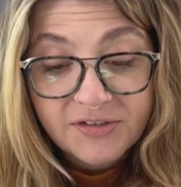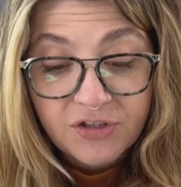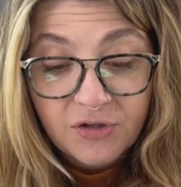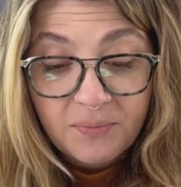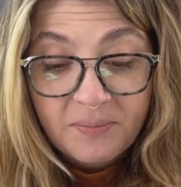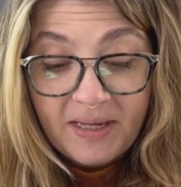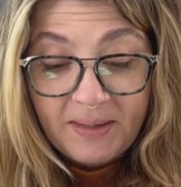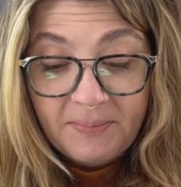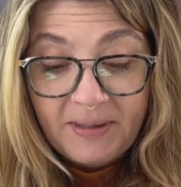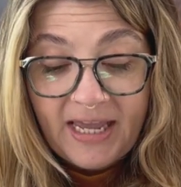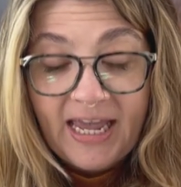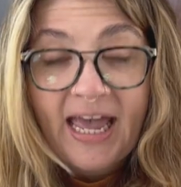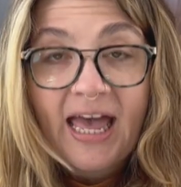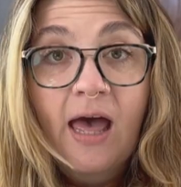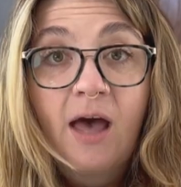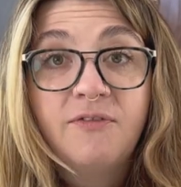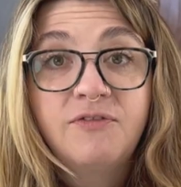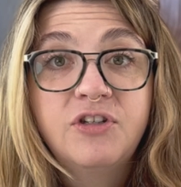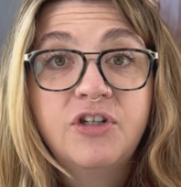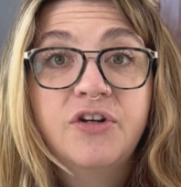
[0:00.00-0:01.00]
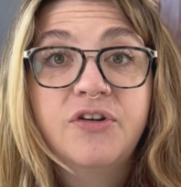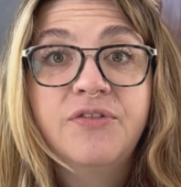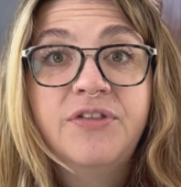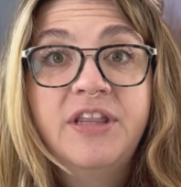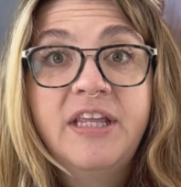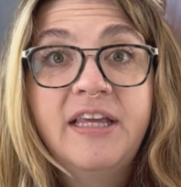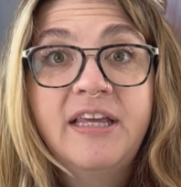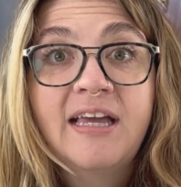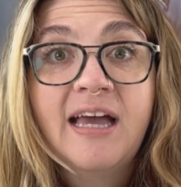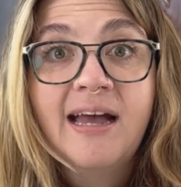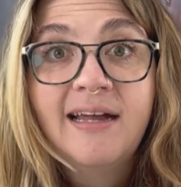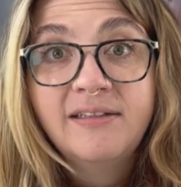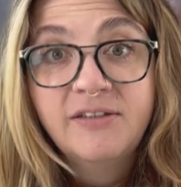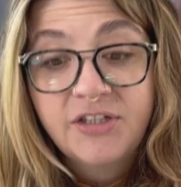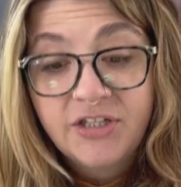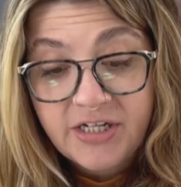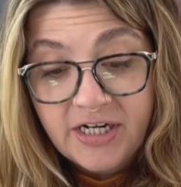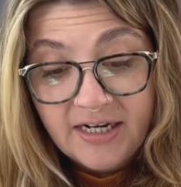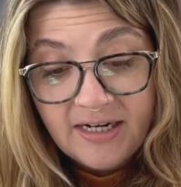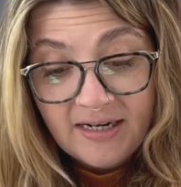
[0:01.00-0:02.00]
So maybe after the
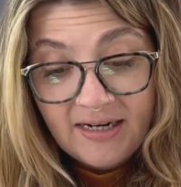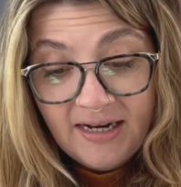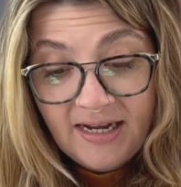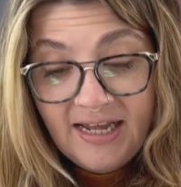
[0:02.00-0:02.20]
concert,